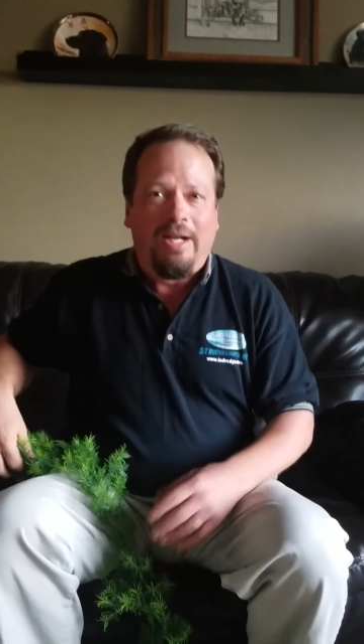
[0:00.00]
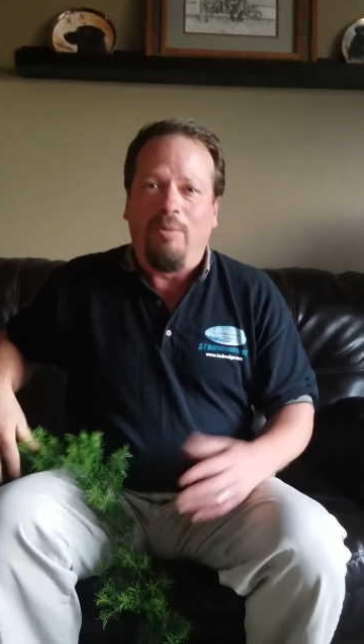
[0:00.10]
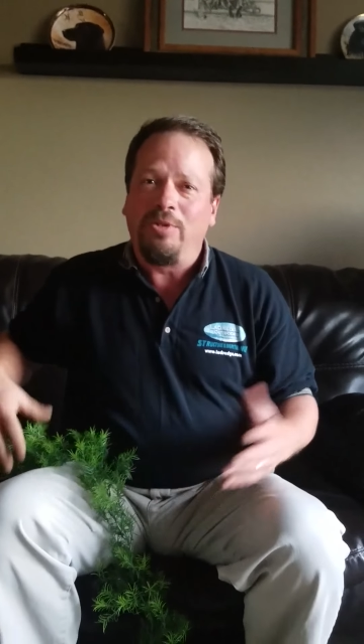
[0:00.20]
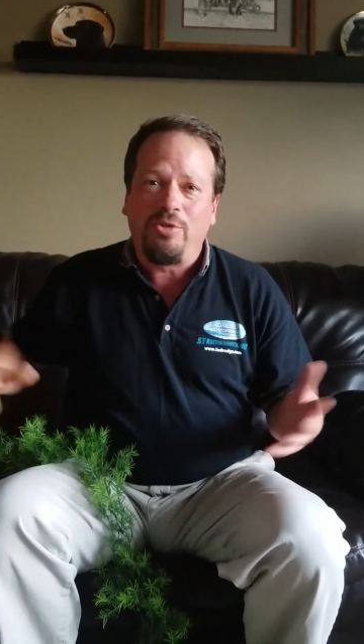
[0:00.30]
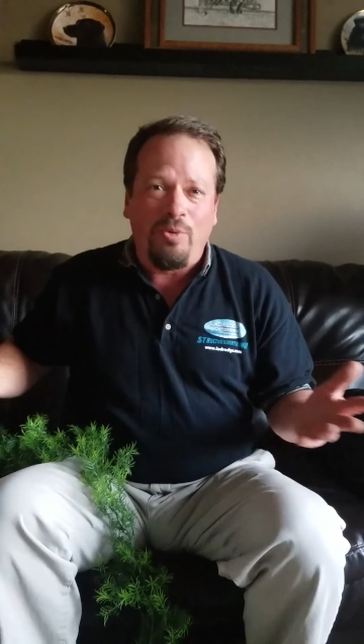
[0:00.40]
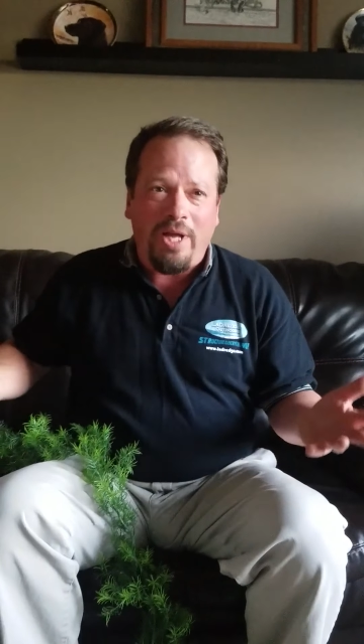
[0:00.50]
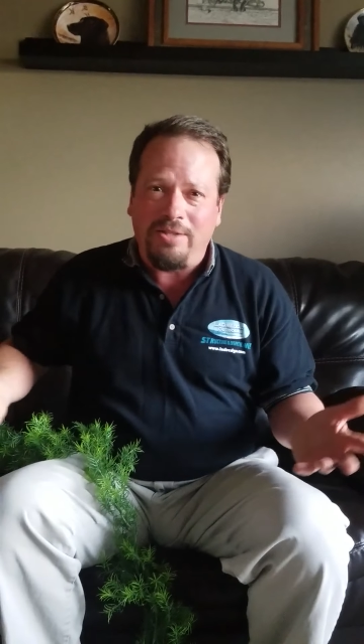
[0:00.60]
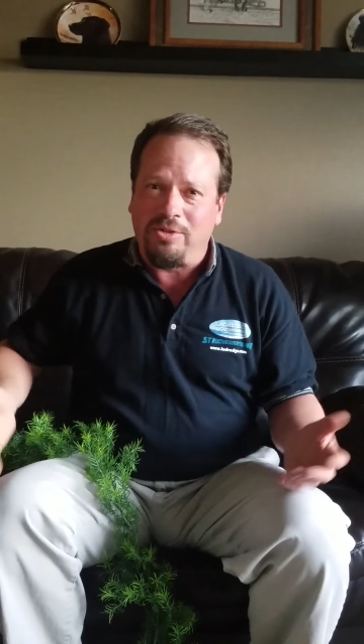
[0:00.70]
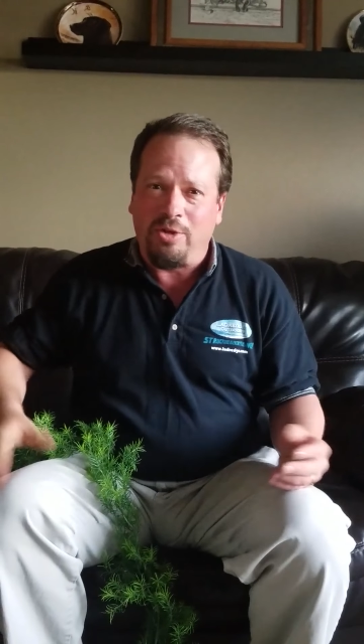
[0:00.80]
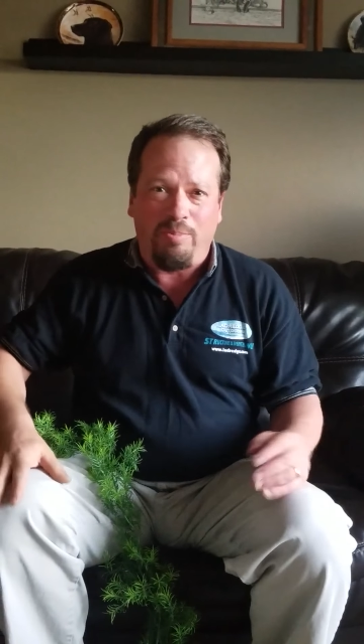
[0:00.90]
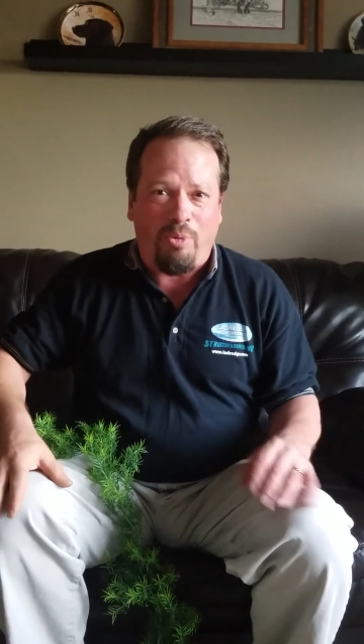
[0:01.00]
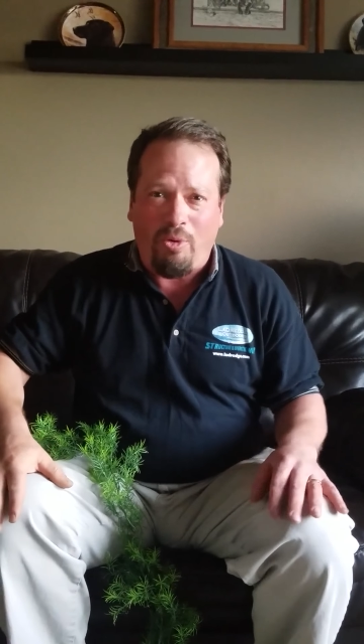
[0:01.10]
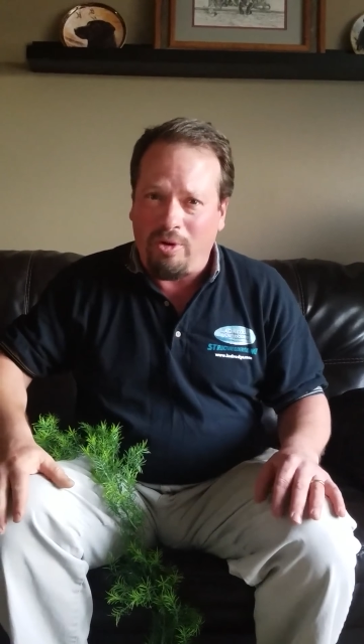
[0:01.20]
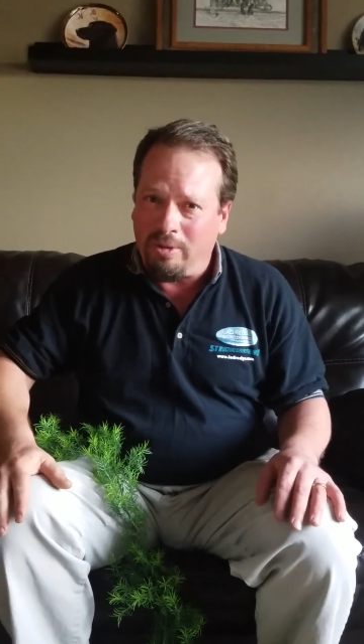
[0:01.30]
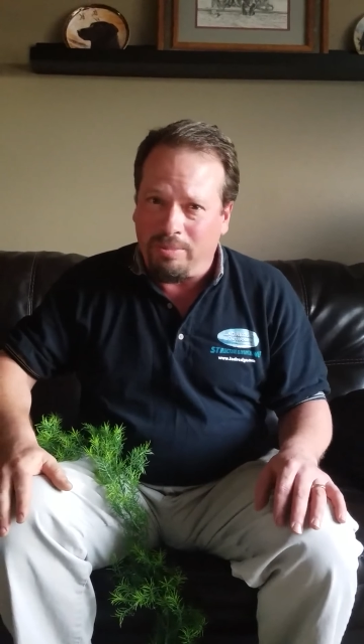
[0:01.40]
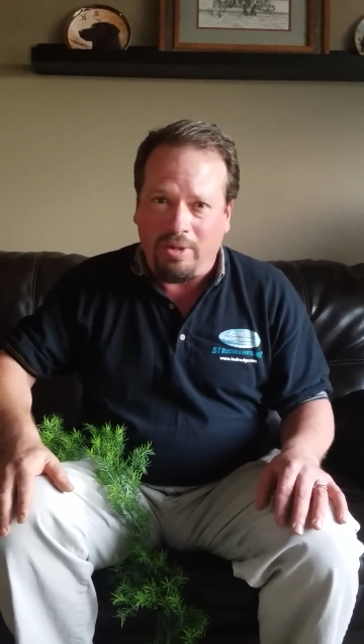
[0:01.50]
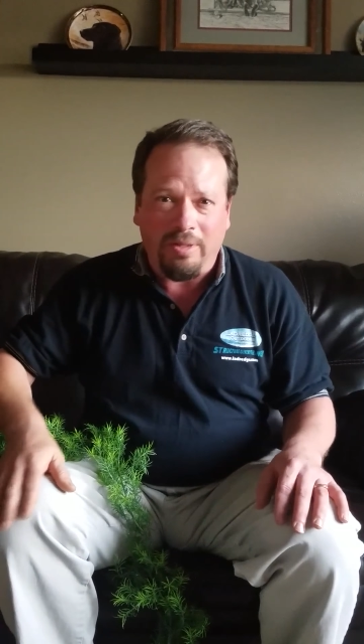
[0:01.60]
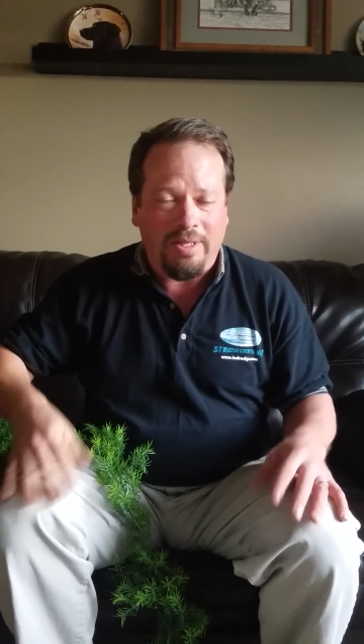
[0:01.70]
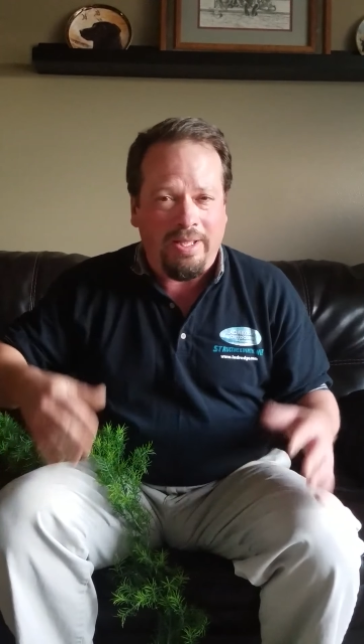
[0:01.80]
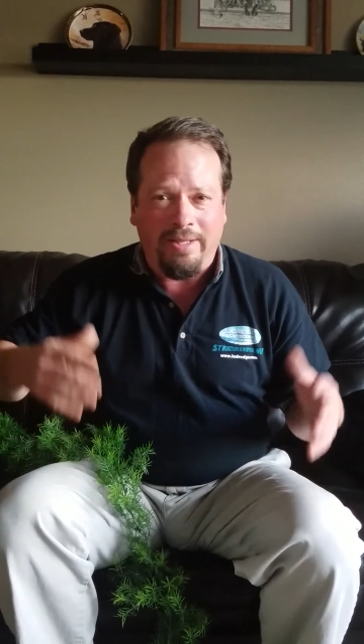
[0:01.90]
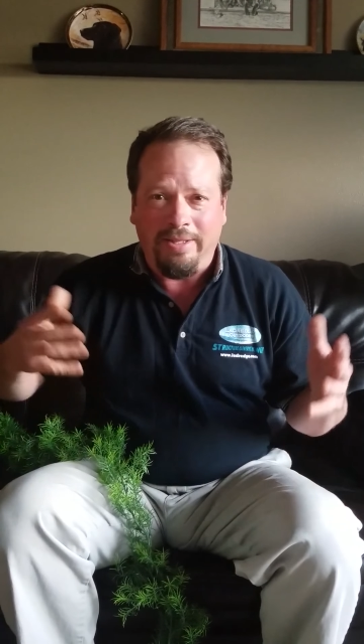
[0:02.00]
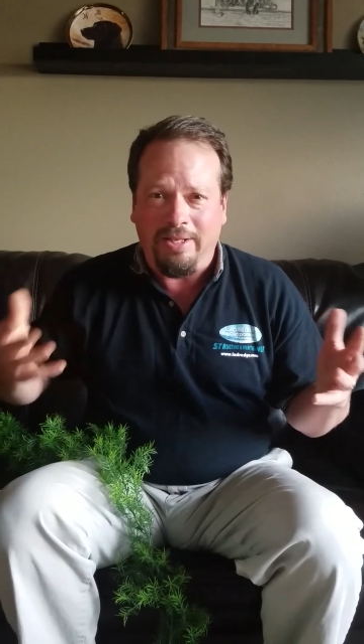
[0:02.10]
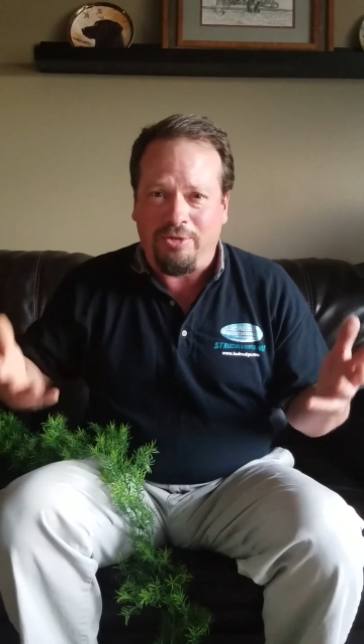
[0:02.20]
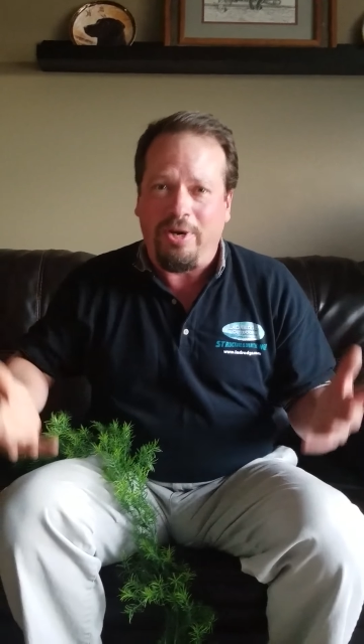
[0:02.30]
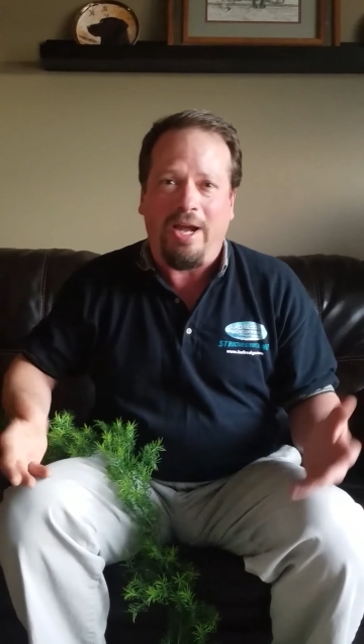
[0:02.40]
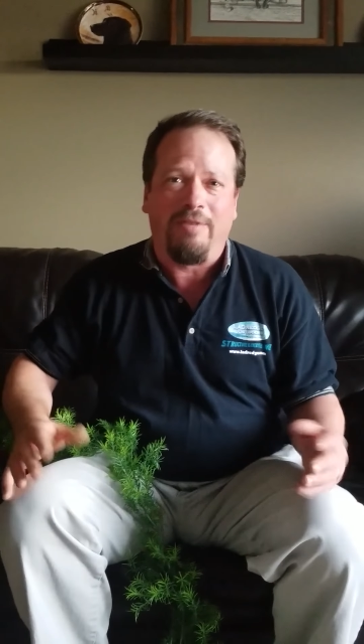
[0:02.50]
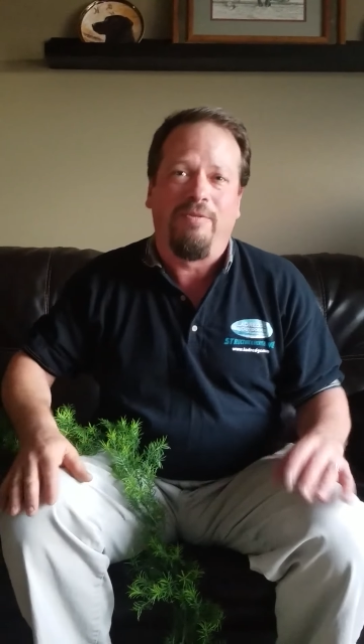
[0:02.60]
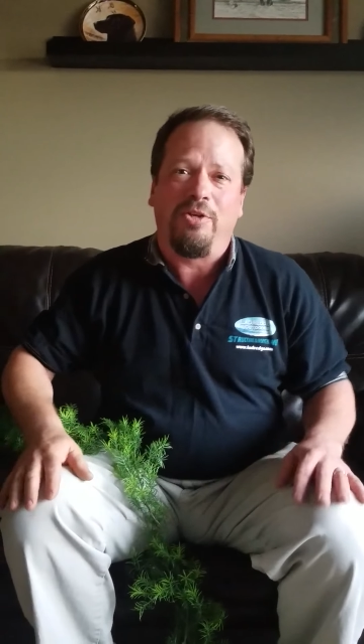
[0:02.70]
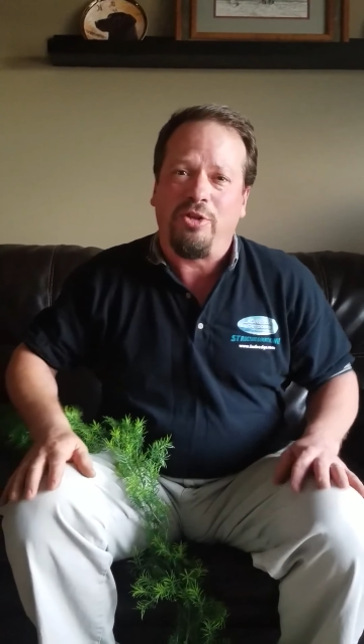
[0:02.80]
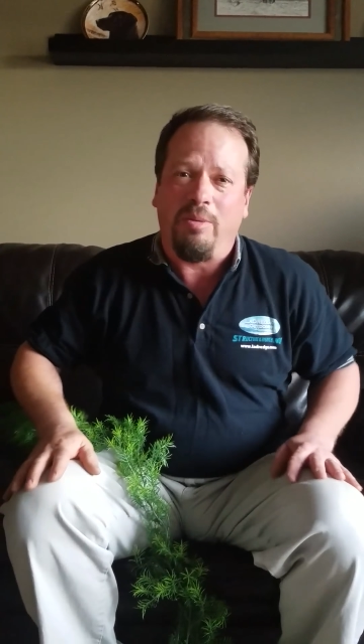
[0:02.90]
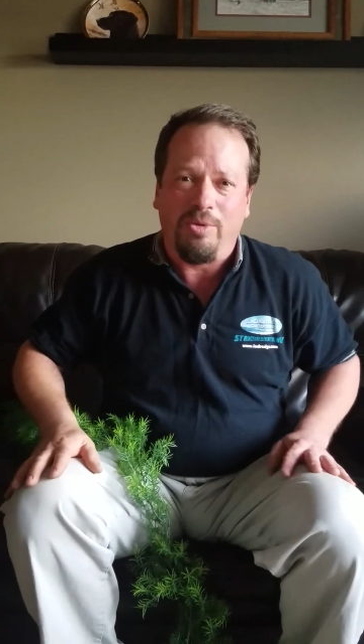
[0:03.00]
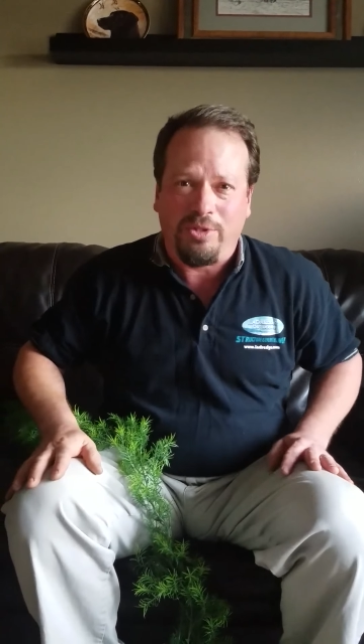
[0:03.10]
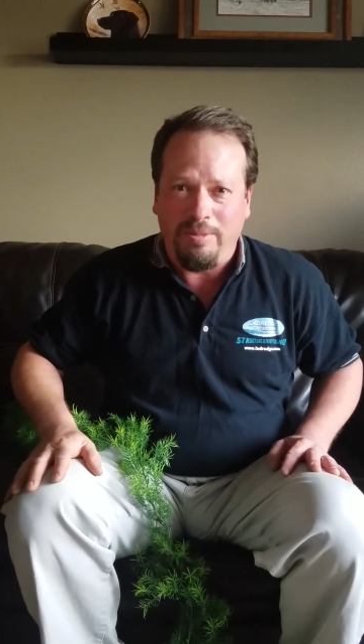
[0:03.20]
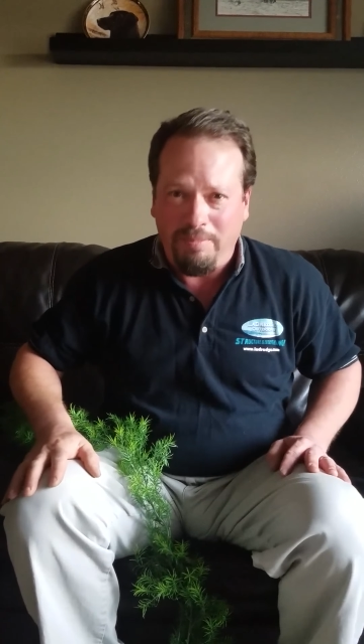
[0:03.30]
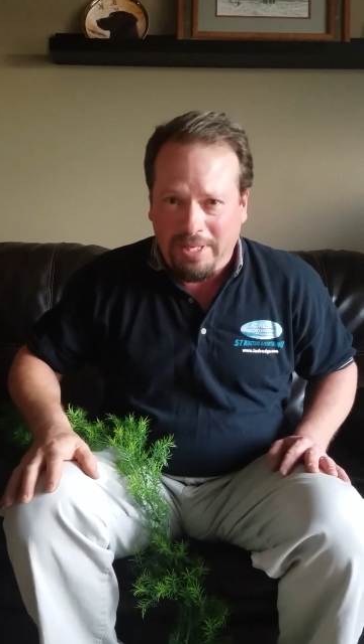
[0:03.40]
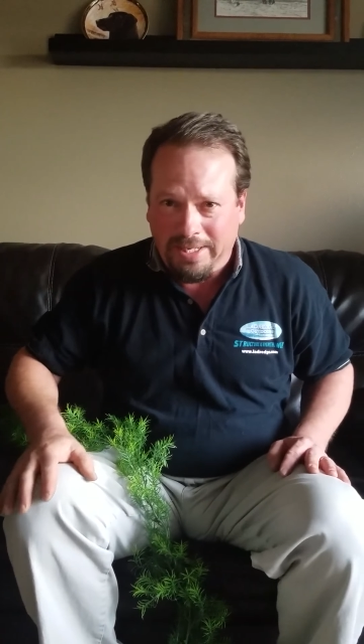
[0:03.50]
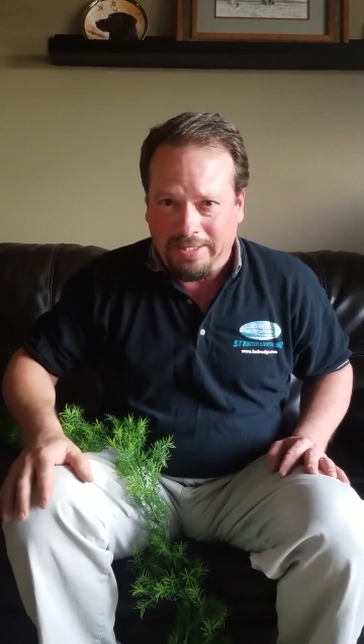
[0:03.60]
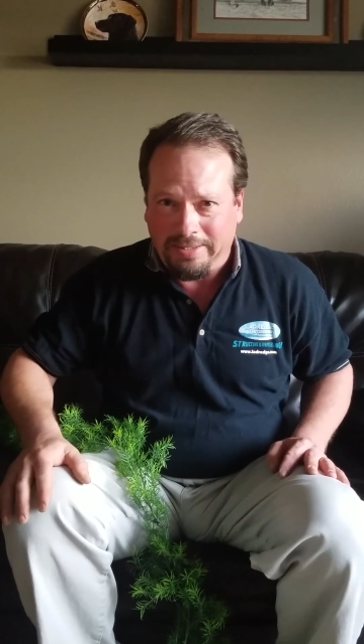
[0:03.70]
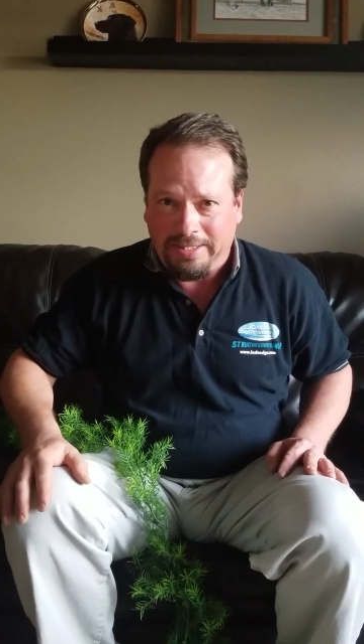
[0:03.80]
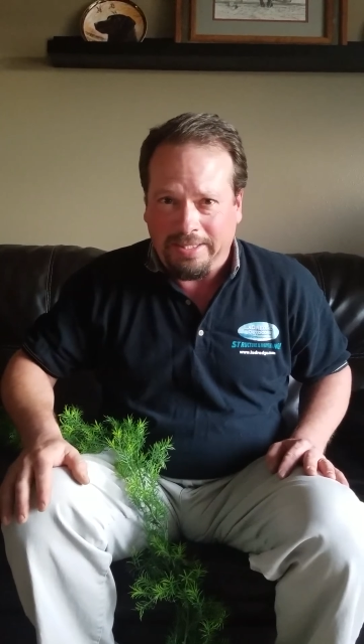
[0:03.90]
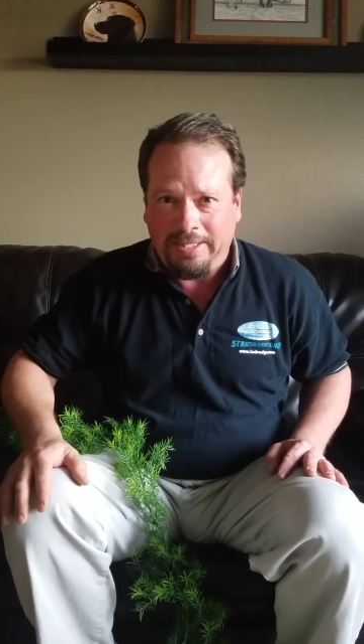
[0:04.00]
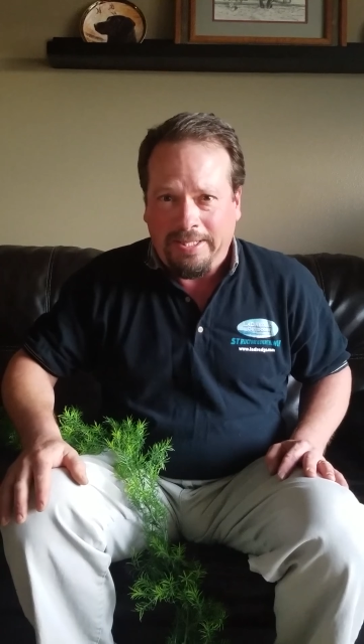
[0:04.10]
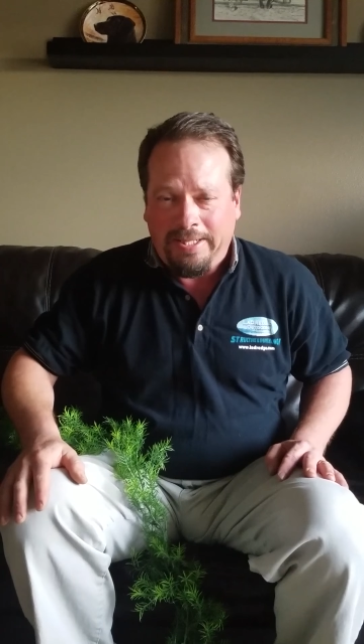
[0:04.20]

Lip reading: And what's so nice is they're portable and they attract fish almost immediately.